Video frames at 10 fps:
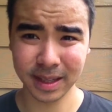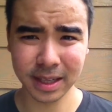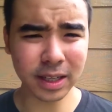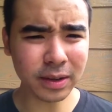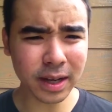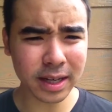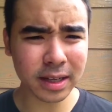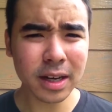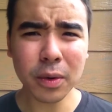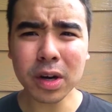you know. And
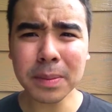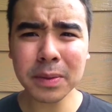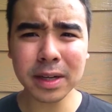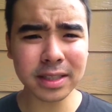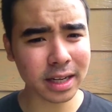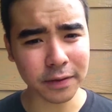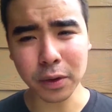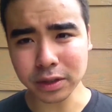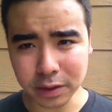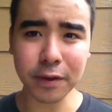what I mean when I say that, of
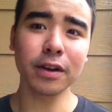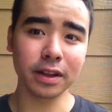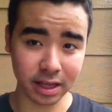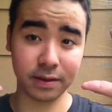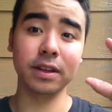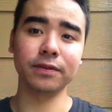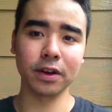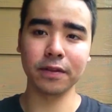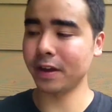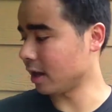course, that's very
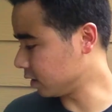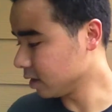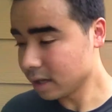vague.